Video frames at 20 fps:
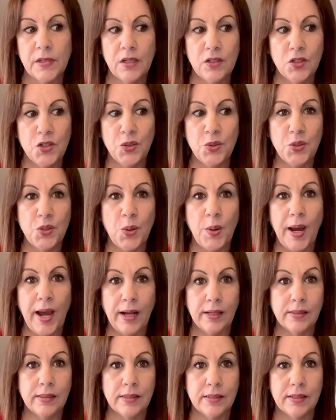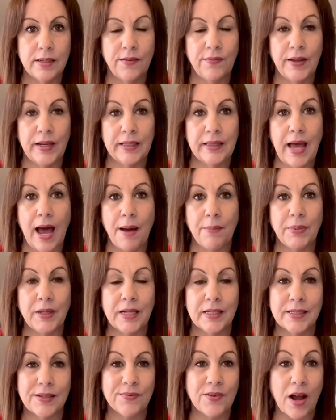to Joann's and stuff like that
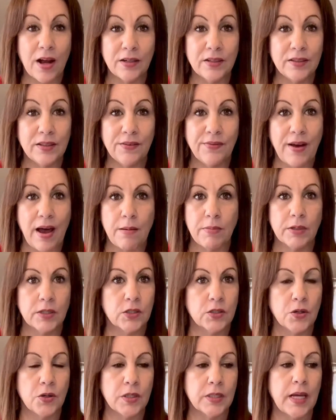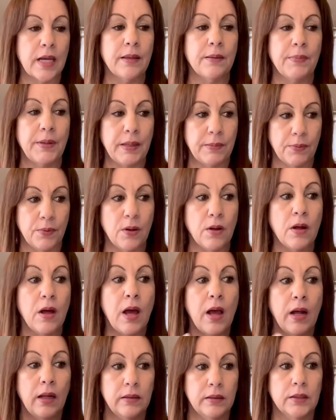because I've gone to the fabric stores and the people
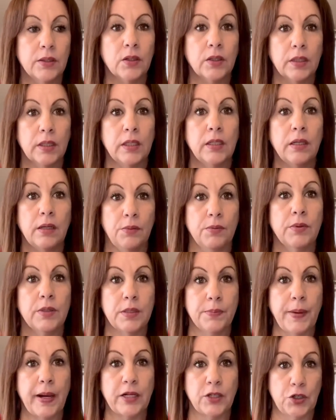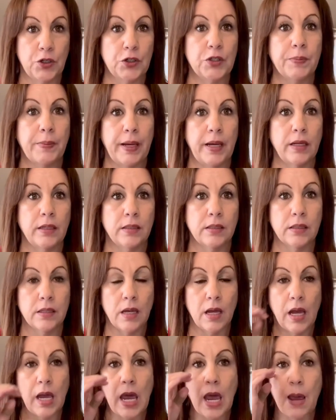literally respect your space.
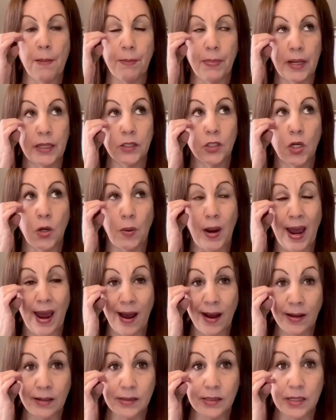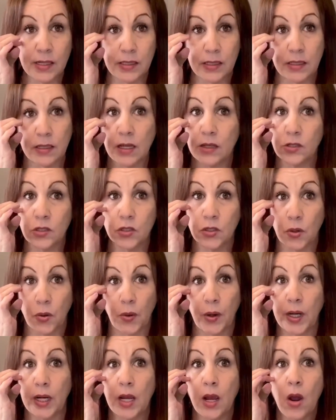And, but Joann's is another
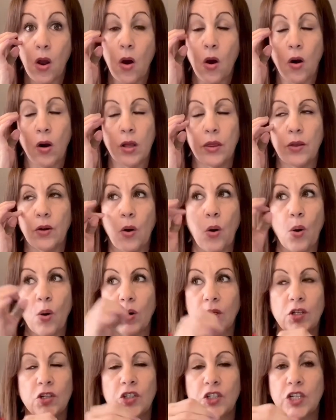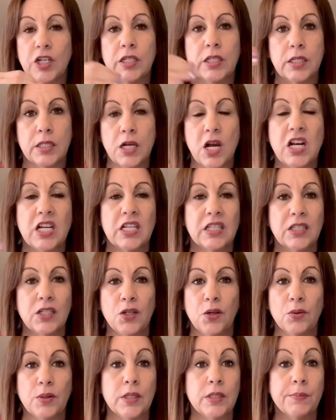story. And there, or there's just, you
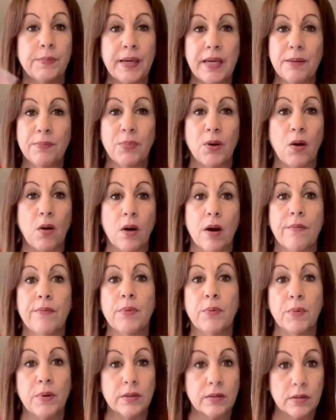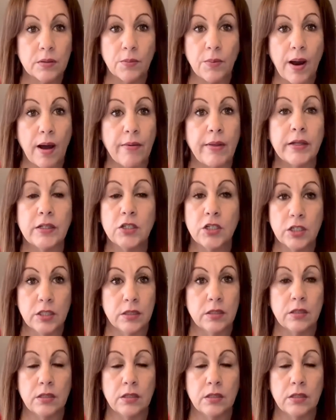know, these people every once in a while that just